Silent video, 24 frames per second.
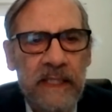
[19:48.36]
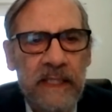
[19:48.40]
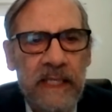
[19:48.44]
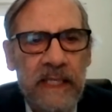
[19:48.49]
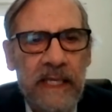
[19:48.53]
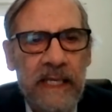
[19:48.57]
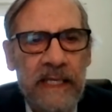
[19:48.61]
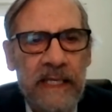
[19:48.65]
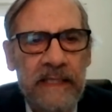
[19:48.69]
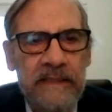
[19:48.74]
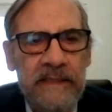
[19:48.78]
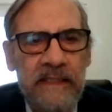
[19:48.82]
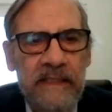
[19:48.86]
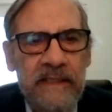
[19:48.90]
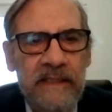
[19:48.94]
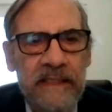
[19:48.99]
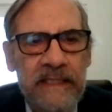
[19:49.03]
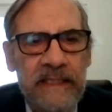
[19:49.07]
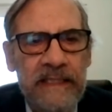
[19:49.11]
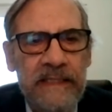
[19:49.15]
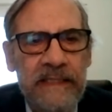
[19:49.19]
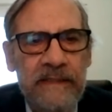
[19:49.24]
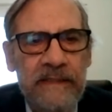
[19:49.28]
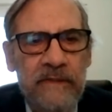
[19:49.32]
and the
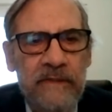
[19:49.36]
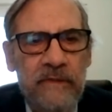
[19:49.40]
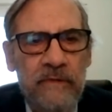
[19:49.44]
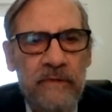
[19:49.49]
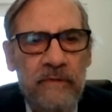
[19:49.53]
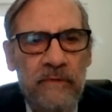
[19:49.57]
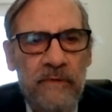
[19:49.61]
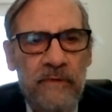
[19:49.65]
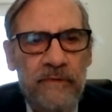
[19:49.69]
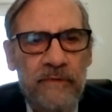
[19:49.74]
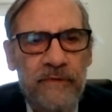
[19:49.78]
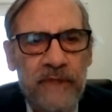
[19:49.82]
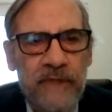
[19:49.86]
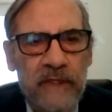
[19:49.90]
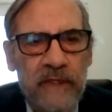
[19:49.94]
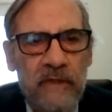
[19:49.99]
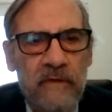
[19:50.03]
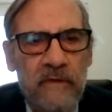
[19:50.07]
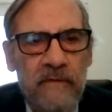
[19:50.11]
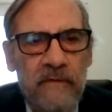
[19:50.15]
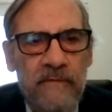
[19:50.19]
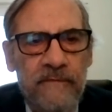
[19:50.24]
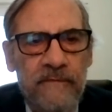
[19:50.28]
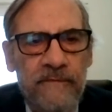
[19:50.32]
need to
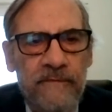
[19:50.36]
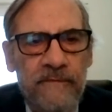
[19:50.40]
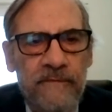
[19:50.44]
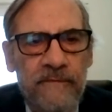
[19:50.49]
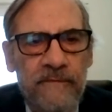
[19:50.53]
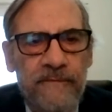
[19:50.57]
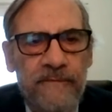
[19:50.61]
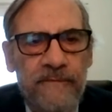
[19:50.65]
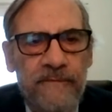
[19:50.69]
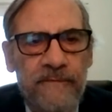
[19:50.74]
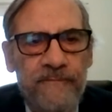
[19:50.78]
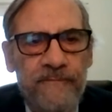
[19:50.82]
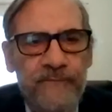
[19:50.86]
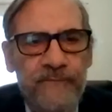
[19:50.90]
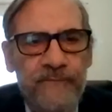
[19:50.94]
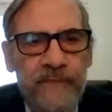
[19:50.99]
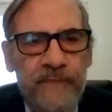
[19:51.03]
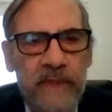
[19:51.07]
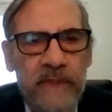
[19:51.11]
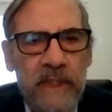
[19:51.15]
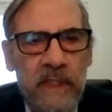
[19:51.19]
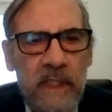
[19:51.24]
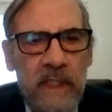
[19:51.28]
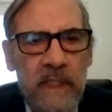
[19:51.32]
think of
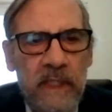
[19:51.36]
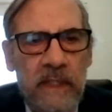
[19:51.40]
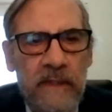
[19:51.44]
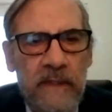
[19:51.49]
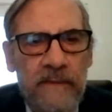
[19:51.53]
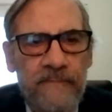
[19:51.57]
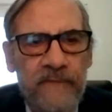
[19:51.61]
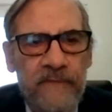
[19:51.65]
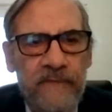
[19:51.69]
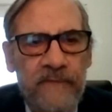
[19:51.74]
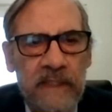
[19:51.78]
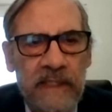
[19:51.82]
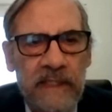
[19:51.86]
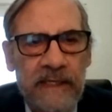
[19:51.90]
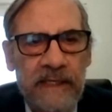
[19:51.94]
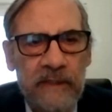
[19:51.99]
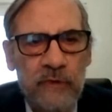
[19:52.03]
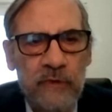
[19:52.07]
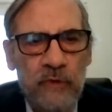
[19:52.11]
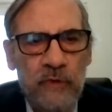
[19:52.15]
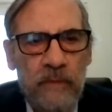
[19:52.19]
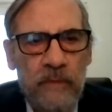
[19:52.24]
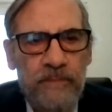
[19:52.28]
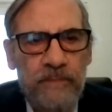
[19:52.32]

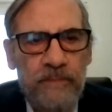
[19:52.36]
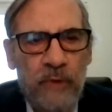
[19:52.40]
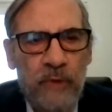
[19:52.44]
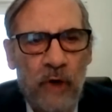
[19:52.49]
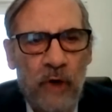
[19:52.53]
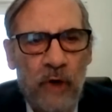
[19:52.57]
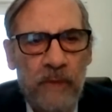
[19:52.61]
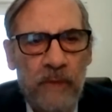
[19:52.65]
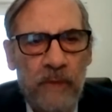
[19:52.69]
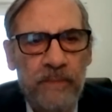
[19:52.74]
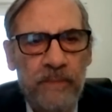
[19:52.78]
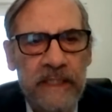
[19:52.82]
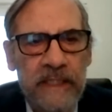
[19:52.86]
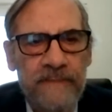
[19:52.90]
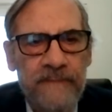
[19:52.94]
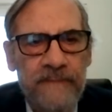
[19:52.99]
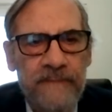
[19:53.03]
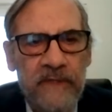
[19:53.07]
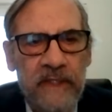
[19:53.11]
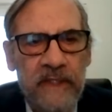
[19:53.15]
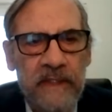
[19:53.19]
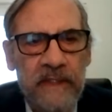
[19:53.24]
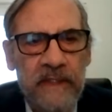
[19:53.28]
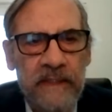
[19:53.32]
intellectual property
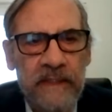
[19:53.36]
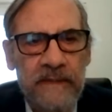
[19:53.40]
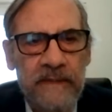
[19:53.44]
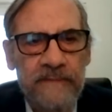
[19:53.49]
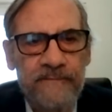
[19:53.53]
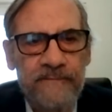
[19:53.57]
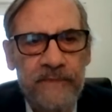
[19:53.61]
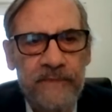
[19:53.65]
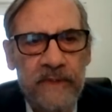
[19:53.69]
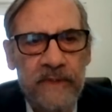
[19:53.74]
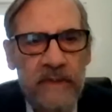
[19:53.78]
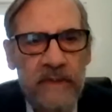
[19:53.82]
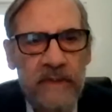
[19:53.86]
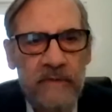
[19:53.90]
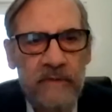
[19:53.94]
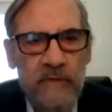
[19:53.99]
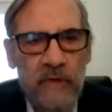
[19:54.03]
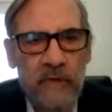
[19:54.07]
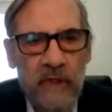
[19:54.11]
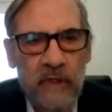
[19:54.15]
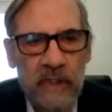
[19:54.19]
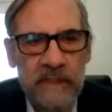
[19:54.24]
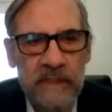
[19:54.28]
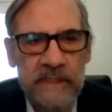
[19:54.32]
in
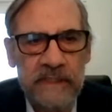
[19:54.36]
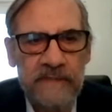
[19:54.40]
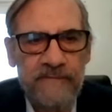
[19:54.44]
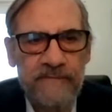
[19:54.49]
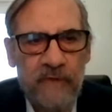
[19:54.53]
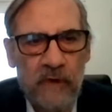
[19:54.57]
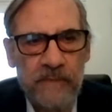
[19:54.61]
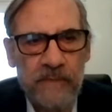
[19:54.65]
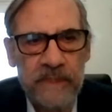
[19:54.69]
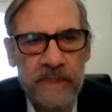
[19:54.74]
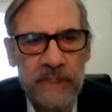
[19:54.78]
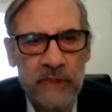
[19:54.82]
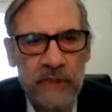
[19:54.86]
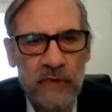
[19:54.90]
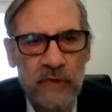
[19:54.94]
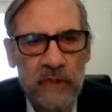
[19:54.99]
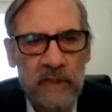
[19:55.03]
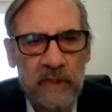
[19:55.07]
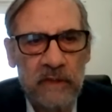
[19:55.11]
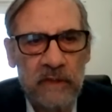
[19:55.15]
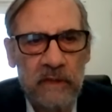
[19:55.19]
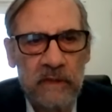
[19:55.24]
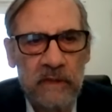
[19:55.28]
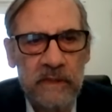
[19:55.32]
drugs and
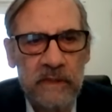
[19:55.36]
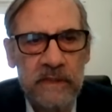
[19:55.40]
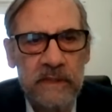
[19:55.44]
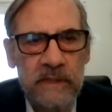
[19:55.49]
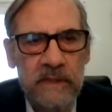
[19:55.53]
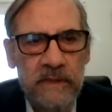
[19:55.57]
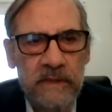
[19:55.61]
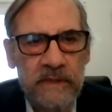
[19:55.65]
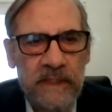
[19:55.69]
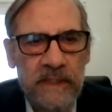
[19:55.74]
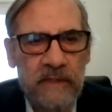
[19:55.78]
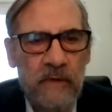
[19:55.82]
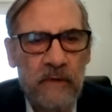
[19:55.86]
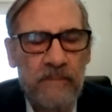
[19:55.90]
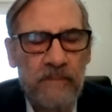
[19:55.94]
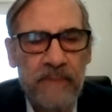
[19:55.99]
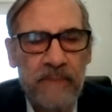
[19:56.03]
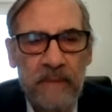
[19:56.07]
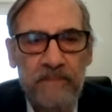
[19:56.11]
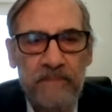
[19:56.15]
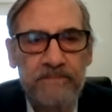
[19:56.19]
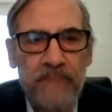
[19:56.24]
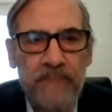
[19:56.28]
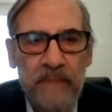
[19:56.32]
pharmaceuticals that are
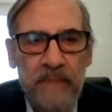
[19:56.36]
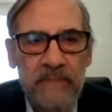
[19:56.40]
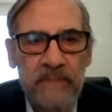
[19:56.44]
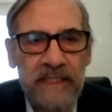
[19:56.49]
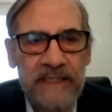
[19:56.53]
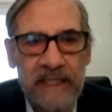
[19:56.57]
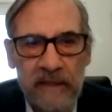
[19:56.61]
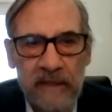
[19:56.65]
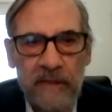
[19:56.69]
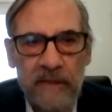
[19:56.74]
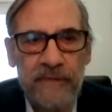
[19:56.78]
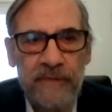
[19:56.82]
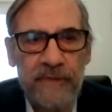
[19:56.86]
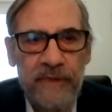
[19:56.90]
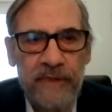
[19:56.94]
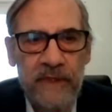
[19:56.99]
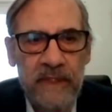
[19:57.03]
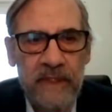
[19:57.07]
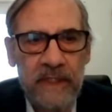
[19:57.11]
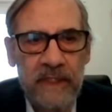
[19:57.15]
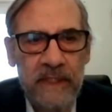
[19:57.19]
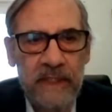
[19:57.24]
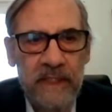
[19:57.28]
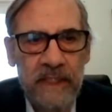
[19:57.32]
public health
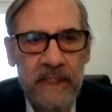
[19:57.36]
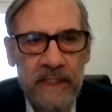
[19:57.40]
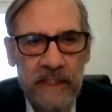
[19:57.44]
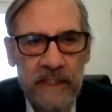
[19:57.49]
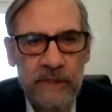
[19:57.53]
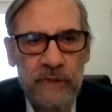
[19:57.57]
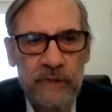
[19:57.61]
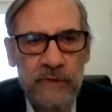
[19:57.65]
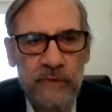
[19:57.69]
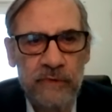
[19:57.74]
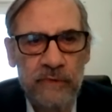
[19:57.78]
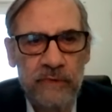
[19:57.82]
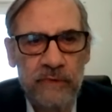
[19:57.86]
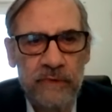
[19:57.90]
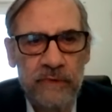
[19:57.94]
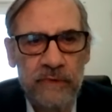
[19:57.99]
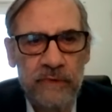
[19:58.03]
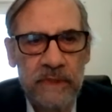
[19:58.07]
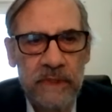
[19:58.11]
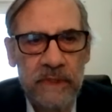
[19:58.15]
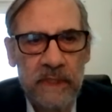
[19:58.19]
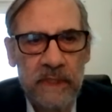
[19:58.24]
issues.